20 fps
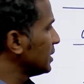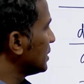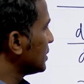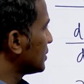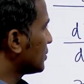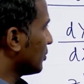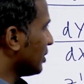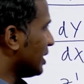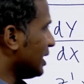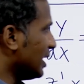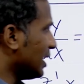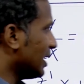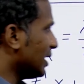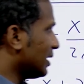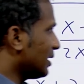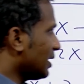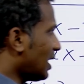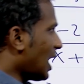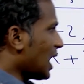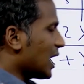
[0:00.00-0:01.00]
So
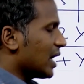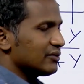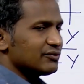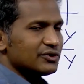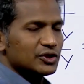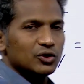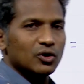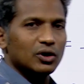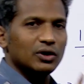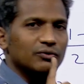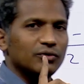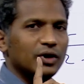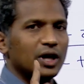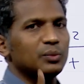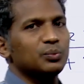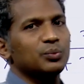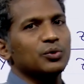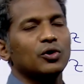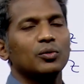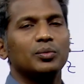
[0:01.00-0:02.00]
here I have solved one
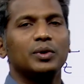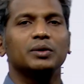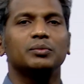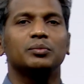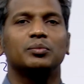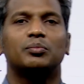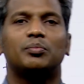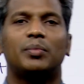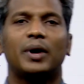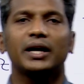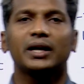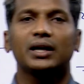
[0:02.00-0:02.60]
problem by